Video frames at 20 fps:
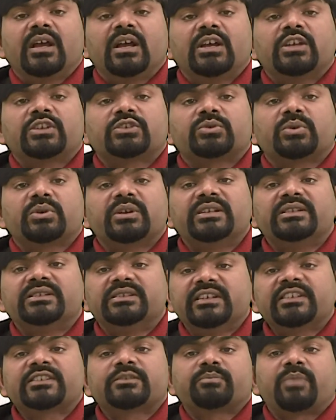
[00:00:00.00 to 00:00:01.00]
So in
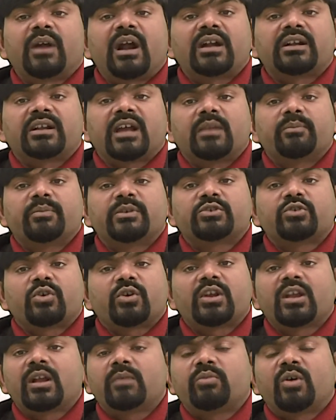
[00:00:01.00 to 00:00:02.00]
this part, I'll be
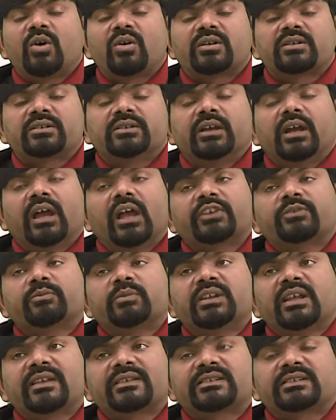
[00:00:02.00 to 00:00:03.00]
talking about as
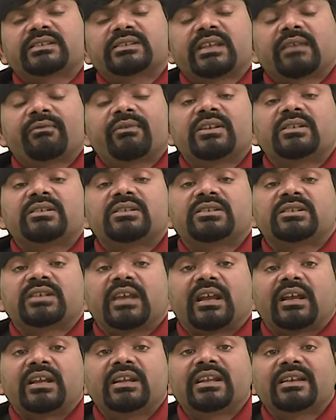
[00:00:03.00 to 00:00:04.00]
many as 7
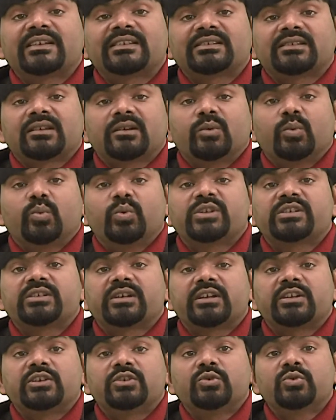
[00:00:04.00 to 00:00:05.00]
techniques which
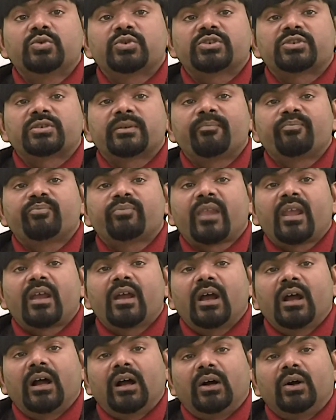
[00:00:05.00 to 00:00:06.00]
are used
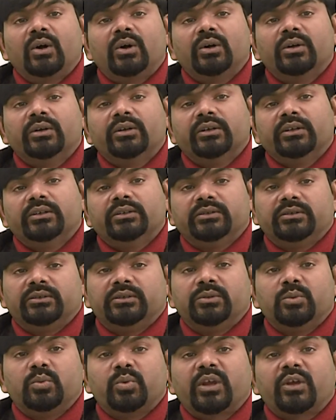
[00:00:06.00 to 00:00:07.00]
in
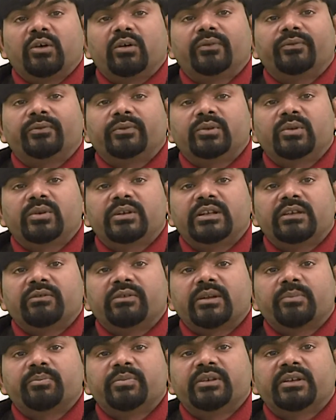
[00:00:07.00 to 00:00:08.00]
the way of
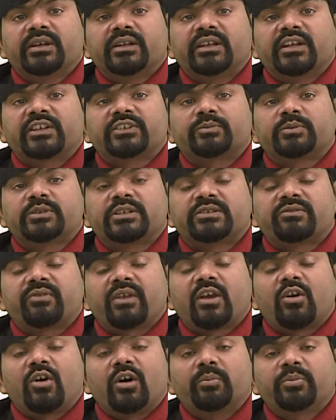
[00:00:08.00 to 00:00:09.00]
developing an
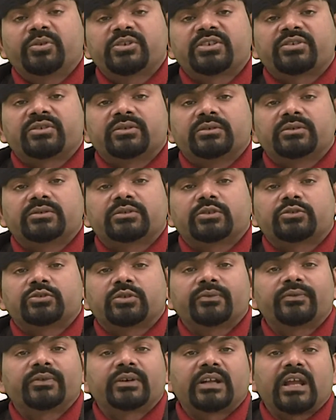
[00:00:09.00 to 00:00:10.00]
expository composition.
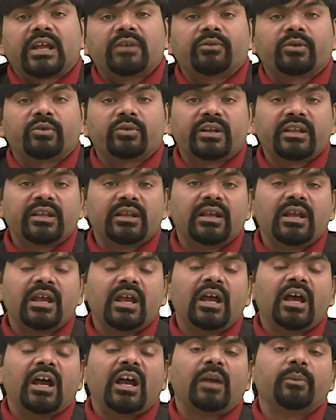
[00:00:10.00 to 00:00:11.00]
So far I've already
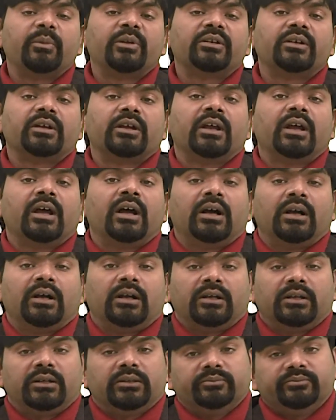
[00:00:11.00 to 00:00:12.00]

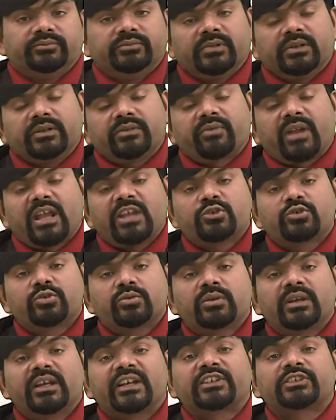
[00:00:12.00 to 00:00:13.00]
tried
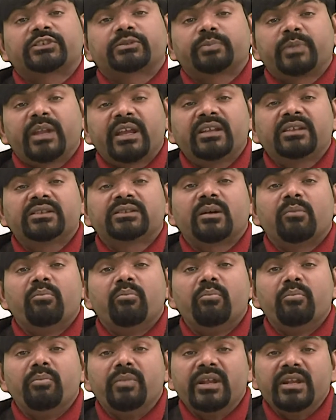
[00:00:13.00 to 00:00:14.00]
to explain the
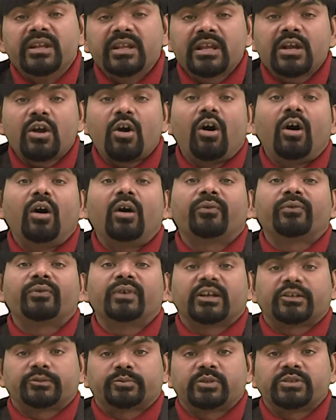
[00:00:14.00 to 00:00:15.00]
meaning of
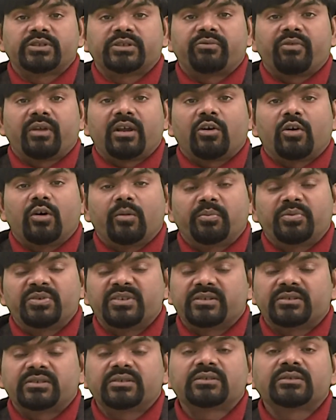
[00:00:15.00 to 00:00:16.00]
expository
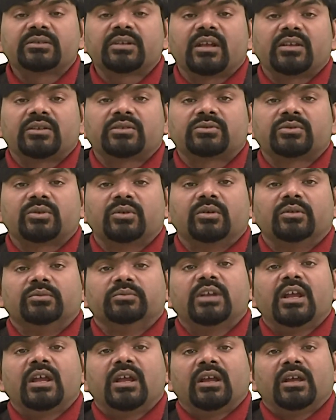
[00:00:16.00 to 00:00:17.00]
composition. So
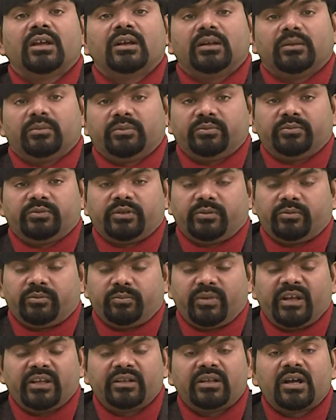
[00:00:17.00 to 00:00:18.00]

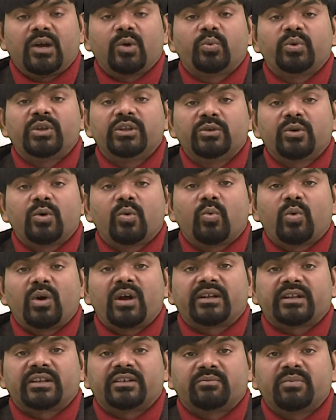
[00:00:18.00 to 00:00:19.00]
By now we know
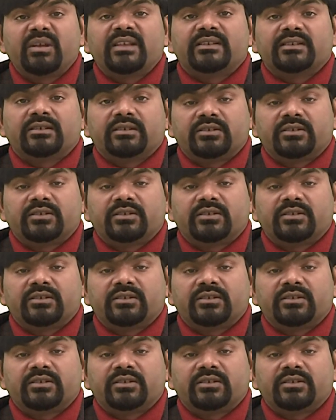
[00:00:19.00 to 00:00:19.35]
what it means.